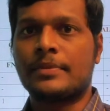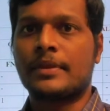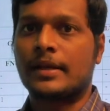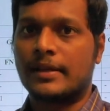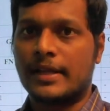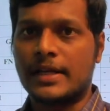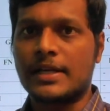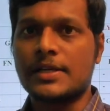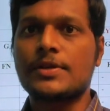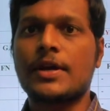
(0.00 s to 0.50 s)

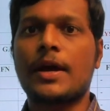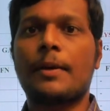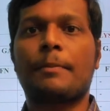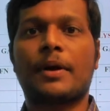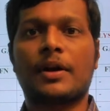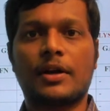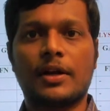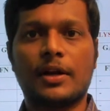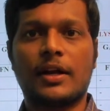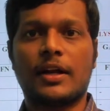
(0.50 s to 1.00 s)
That is I am
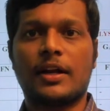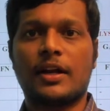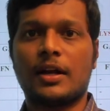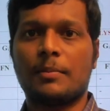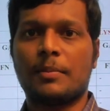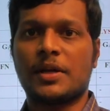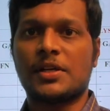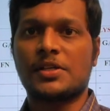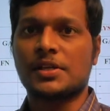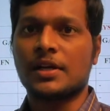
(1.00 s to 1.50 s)
particularly
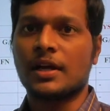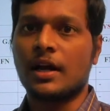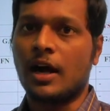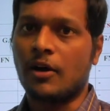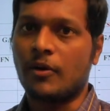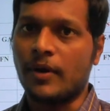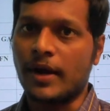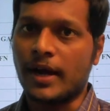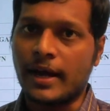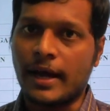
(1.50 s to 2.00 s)
mentioning
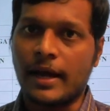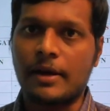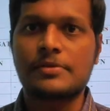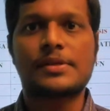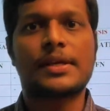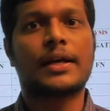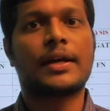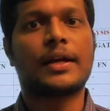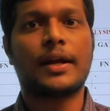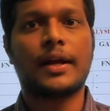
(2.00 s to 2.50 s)
how I have
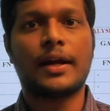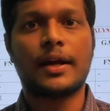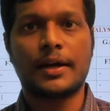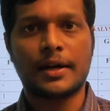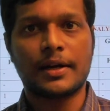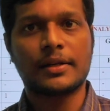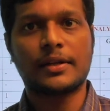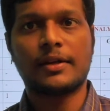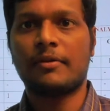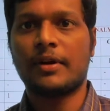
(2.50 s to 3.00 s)

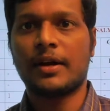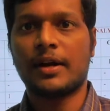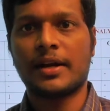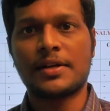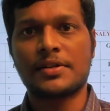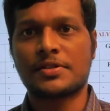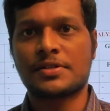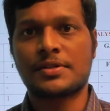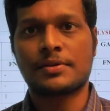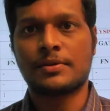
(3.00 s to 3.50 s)
segregated the
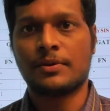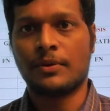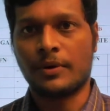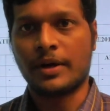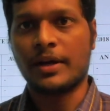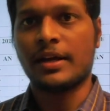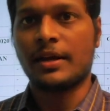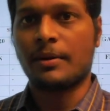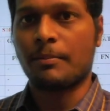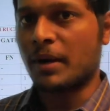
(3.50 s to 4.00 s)
weightage,
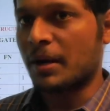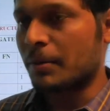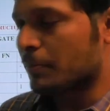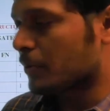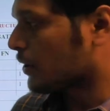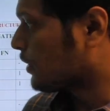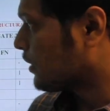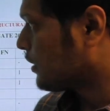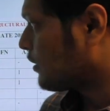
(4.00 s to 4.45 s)
okay, in my point of